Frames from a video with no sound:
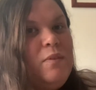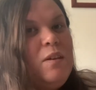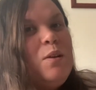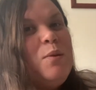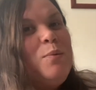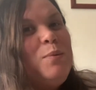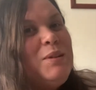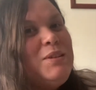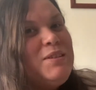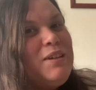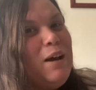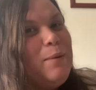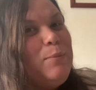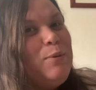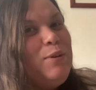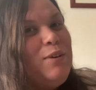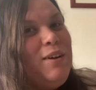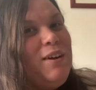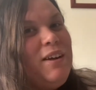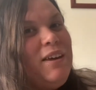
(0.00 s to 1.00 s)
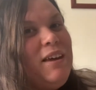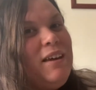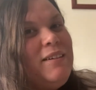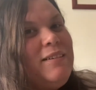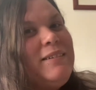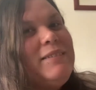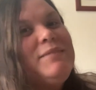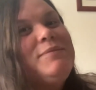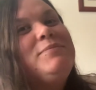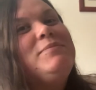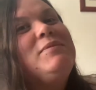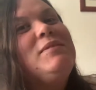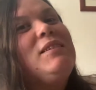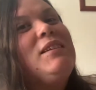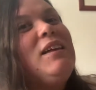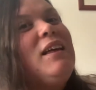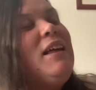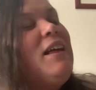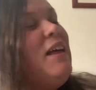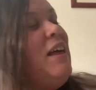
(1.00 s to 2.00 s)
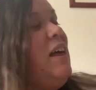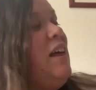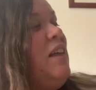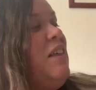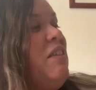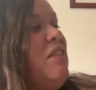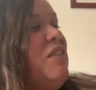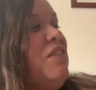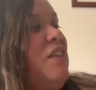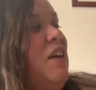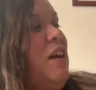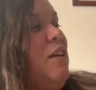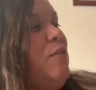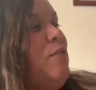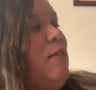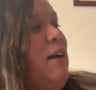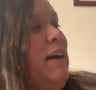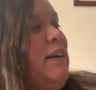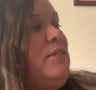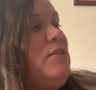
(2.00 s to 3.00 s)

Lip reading: What's Amu cooking? Thick red